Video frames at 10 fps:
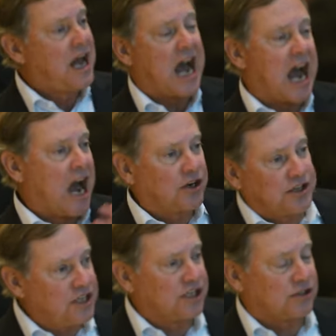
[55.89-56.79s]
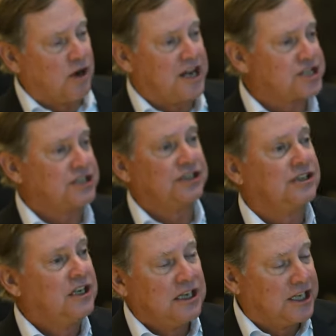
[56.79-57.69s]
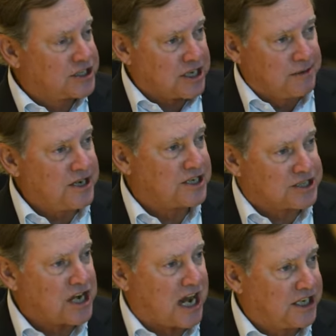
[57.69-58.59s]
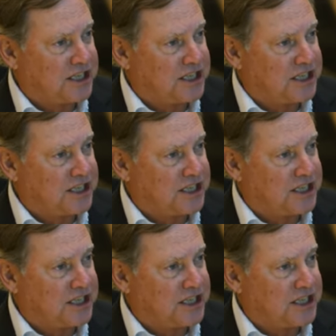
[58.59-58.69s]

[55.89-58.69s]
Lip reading: and people like AFC and Bill Oberndorf.